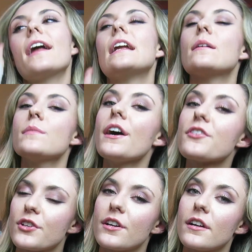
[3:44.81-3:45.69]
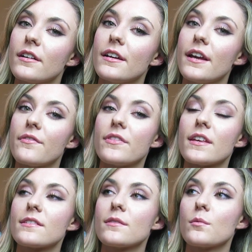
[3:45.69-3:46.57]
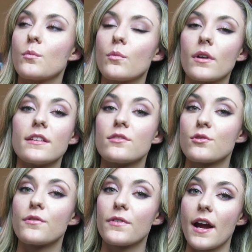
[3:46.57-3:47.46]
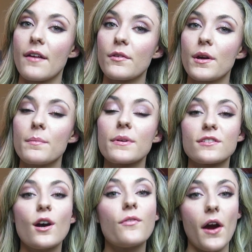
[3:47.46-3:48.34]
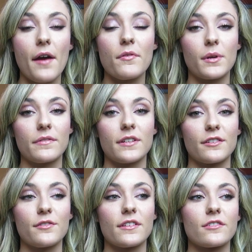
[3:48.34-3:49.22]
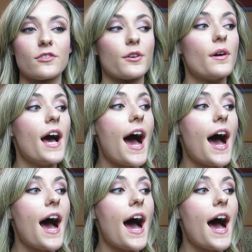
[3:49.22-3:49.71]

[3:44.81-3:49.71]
Now, I'm not sure if this is true for everyone, but so far everyone I've talked to, this is true.